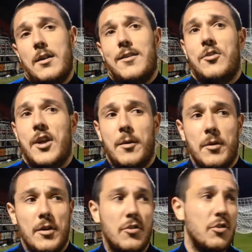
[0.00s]
Let's say
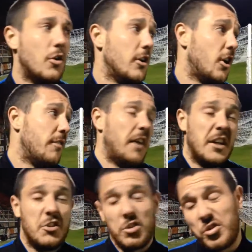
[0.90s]
it's not
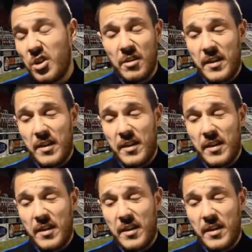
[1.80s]
advantage us, it's not